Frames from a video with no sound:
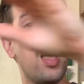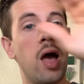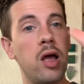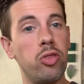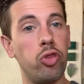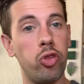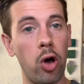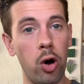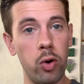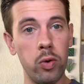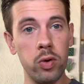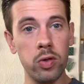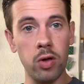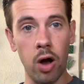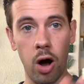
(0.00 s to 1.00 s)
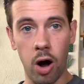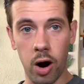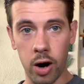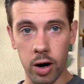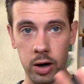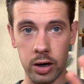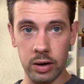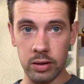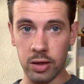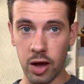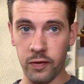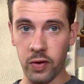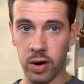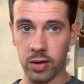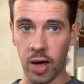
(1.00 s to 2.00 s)
and those are
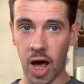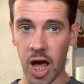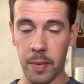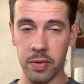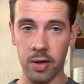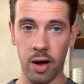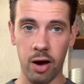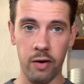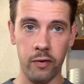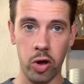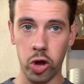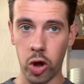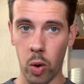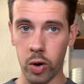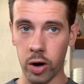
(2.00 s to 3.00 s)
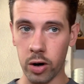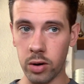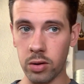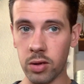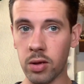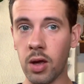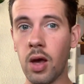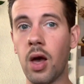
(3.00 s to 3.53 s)
different types of yogurts.